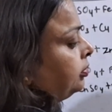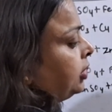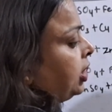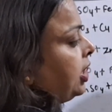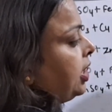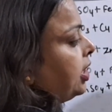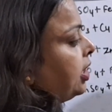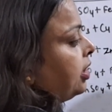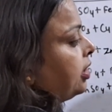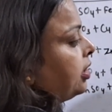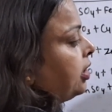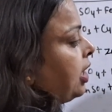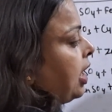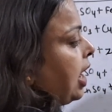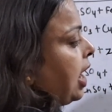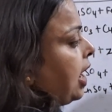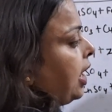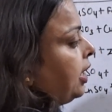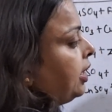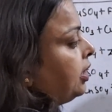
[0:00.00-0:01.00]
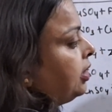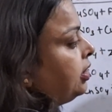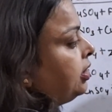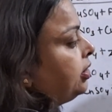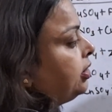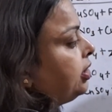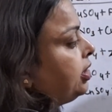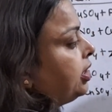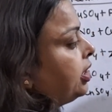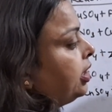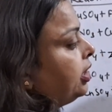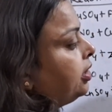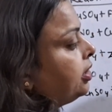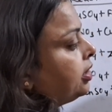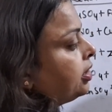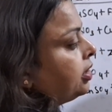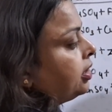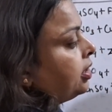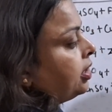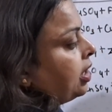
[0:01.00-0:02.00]
here. Iron is here.
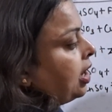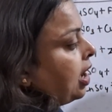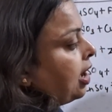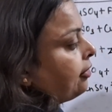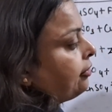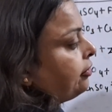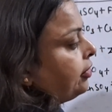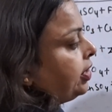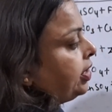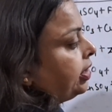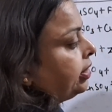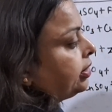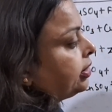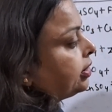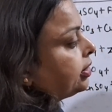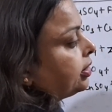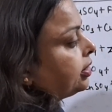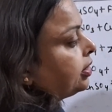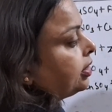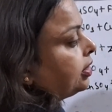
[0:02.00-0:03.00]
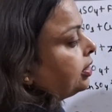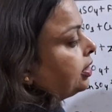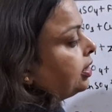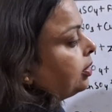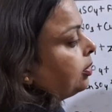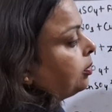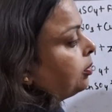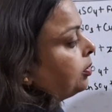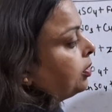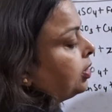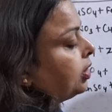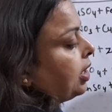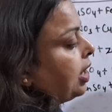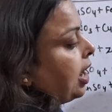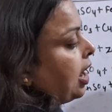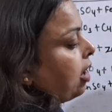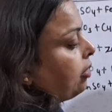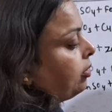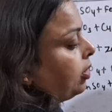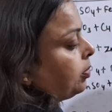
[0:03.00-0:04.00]
Fe is
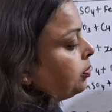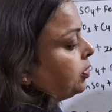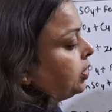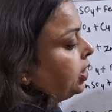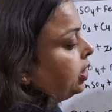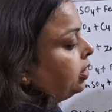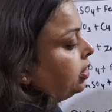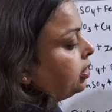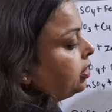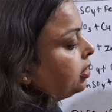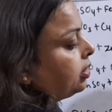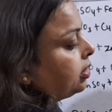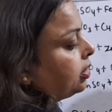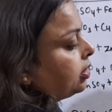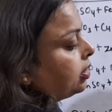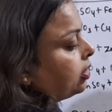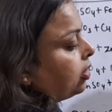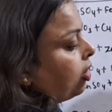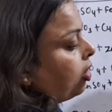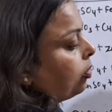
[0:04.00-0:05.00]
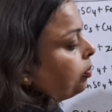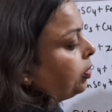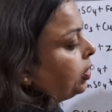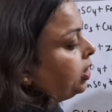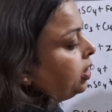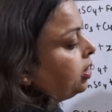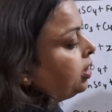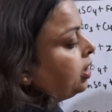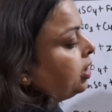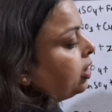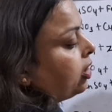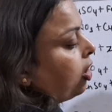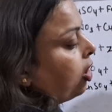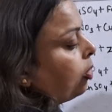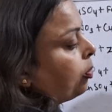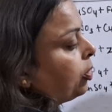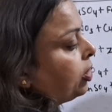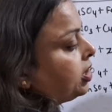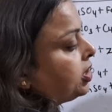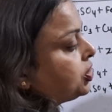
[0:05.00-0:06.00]
above the copper.
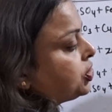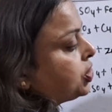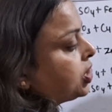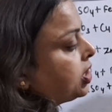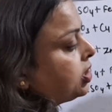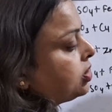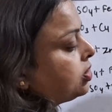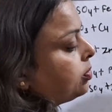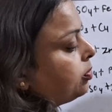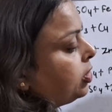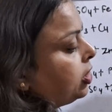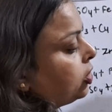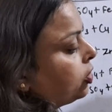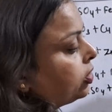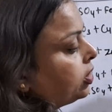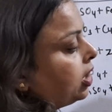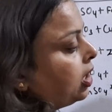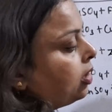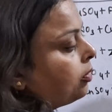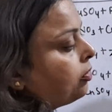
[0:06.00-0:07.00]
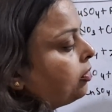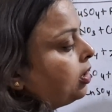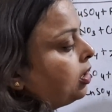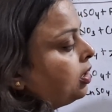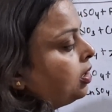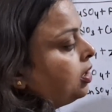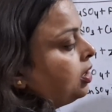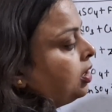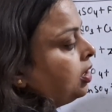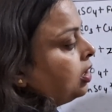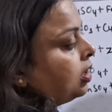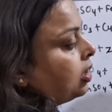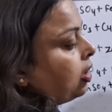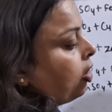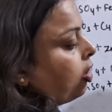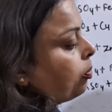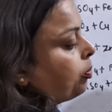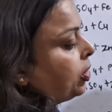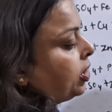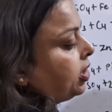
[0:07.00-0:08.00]
Copper is just below the
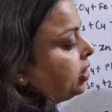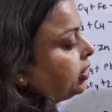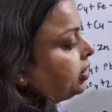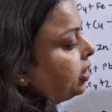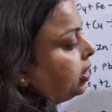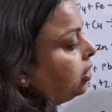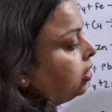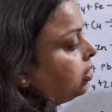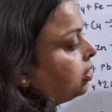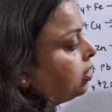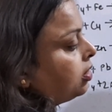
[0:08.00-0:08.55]
copper is the